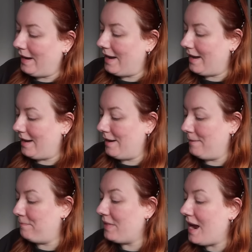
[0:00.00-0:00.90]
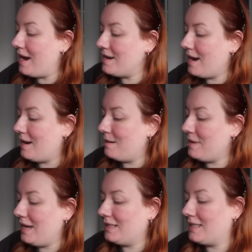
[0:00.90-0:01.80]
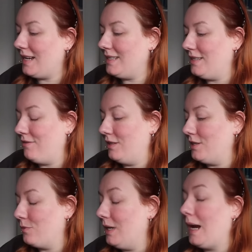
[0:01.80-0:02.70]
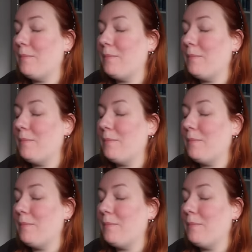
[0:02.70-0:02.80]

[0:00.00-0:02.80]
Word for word: Um, I am excited for this week.